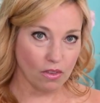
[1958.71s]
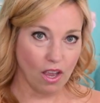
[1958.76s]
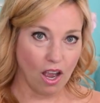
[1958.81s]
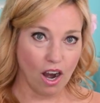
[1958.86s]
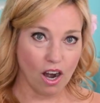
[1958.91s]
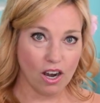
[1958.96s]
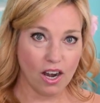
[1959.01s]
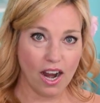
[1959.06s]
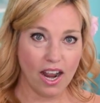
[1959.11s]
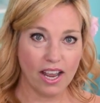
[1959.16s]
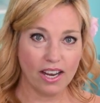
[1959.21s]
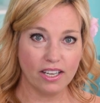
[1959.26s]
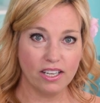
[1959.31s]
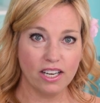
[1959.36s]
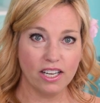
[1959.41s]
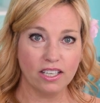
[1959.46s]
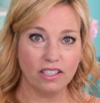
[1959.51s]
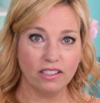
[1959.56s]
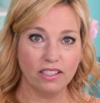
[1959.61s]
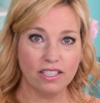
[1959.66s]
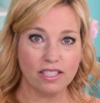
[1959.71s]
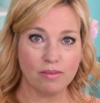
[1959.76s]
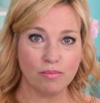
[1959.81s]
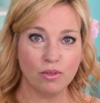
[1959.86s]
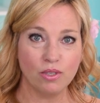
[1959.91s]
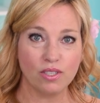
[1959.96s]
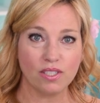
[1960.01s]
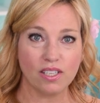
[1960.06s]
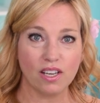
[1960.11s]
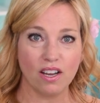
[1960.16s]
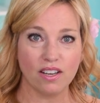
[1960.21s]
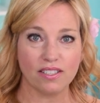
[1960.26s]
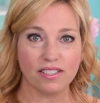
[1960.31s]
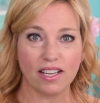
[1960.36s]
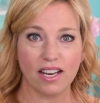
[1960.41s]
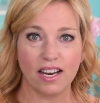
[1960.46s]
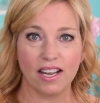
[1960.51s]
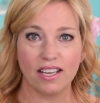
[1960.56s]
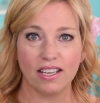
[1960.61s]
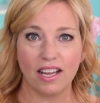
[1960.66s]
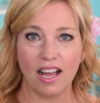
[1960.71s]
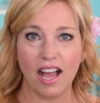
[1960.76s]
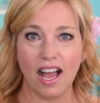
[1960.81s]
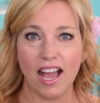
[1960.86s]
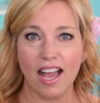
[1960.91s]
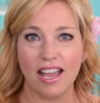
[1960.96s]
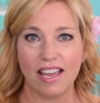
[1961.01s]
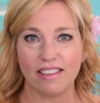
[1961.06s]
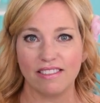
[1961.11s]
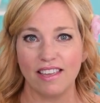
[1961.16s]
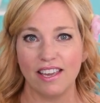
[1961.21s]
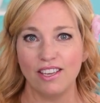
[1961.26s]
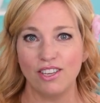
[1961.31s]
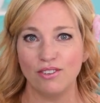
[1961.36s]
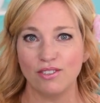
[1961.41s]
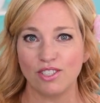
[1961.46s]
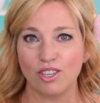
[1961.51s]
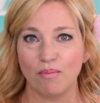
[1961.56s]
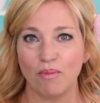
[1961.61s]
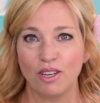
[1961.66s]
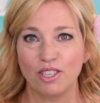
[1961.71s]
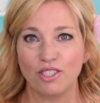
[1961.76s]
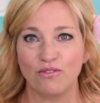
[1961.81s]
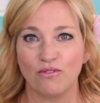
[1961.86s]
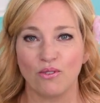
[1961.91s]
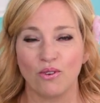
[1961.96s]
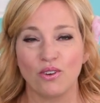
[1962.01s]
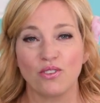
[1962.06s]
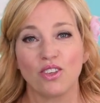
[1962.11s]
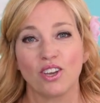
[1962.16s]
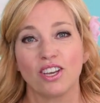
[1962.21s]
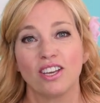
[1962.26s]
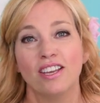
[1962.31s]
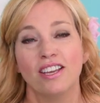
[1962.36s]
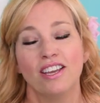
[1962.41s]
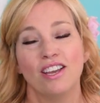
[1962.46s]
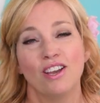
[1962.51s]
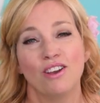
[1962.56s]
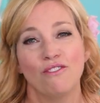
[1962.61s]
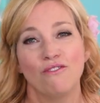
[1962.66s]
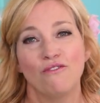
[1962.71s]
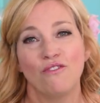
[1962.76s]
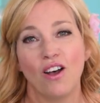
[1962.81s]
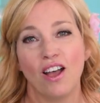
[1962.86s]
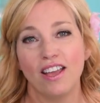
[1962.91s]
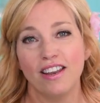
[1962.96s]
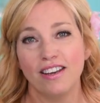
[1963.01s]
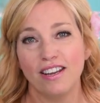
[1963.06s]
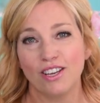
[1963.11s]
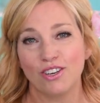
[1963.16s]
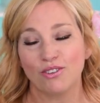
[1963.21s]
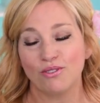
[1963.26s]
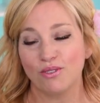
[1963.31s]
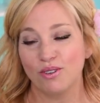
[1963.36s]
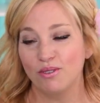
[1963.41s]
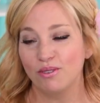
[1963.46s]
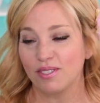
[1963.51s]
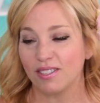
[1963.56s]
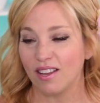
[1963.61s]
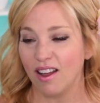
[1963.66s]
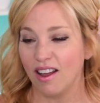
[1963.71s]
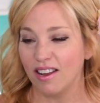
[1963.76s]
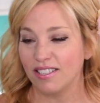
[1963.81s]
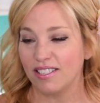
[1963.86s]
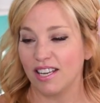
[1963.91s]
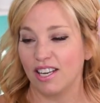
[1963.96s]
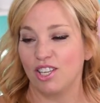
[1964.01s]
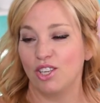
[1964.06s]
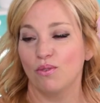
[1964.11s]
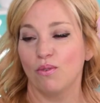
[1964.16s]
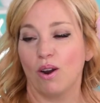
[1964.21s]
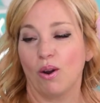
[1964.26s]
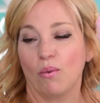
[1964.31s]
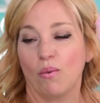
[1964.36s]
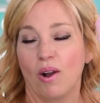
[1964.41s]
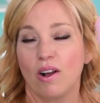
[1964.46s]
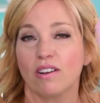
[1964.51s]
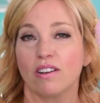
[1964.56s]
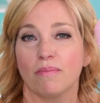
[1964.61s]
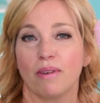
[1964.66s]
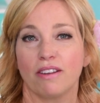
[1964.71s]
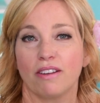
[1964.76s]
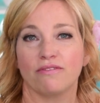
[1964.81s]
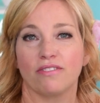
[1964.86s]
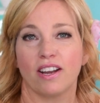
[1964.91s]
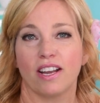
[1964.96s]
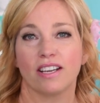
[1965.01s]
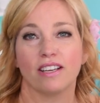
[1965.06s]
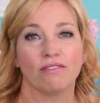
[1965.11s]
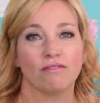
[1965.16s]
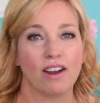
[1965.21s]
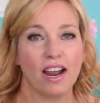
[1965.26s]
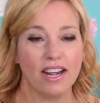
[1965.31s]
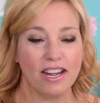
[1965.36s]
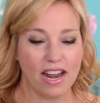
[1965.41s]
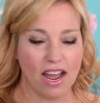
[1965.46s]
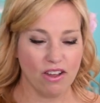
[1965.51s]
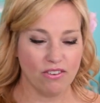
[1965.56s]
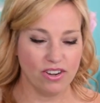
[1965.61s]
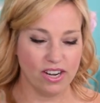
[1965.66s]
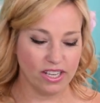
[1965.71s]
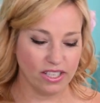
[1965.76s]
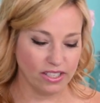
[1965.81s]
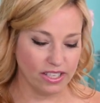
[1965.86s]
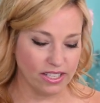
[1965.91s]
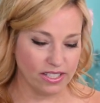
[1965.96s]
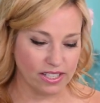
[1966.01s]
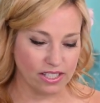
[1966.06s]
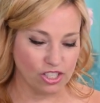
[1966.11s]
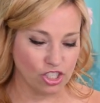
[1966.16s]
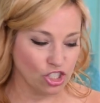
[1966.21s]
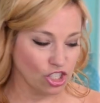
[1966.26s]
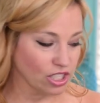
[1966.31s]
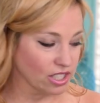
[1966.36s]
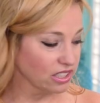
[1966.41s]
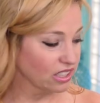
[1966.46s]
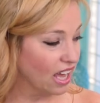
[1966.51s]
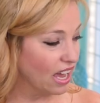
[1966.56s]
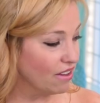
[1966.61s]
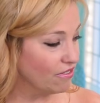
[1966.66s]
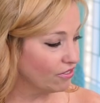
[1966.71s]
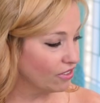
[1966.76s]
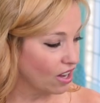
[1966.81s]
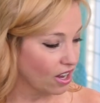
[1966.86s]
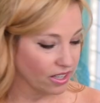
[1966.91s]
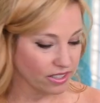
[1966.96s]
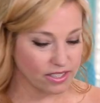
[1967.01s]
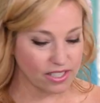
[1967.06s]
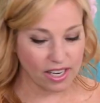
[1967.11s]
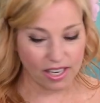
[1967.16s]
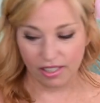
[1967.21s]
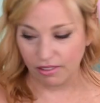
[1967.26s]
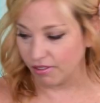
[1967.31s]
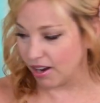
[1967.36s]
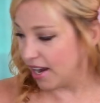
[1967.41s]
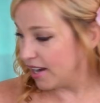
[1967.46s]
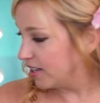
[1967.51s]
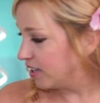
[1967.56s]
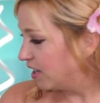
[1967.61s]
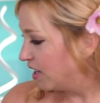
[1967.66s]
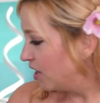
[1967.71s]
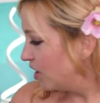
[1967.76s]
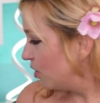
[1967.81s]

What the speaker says: All right, Nicholas Musial said, hi, thank you so much for the fun cruise content. You are welcome, my friend. And right now, Nicholas, it's just life content, right?